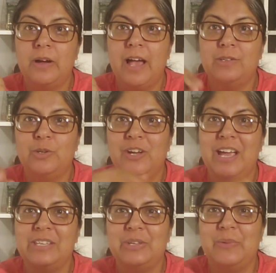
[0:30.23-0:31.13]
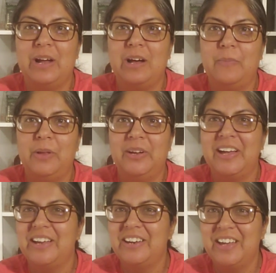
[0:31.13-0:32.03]
guys, so you guys know when I upload
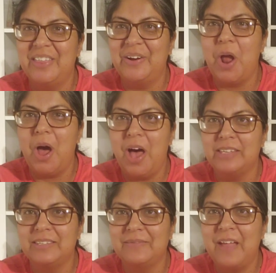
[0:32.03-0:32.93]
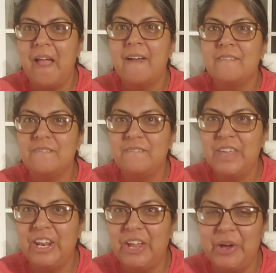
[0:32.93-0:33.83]
another awesome
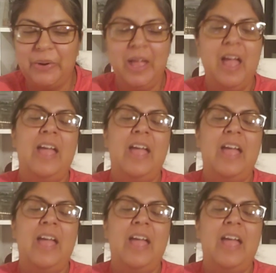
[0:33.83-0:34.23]
video.